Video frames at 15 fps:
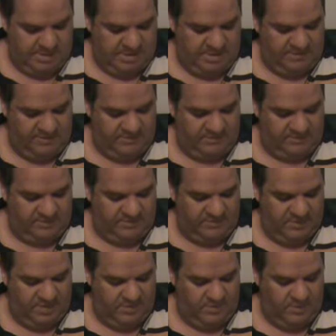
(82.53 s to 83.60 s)
Is
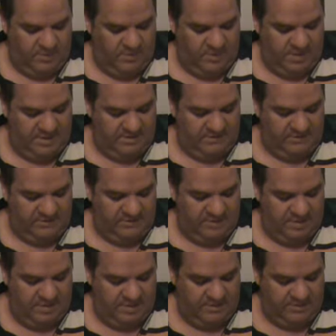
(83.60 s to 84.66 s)
that always
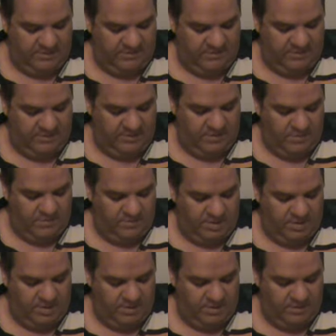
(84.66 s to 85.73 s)
it is the thought
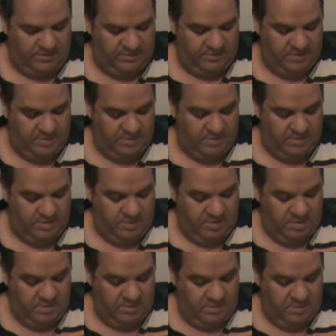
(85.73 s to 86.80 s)
behind the thought,
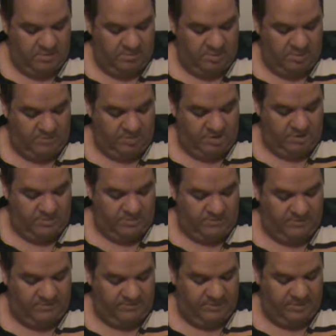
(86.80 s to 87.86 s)
what might be
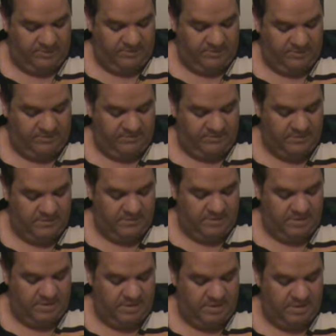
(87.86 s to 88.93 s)
called the sponsoring thought,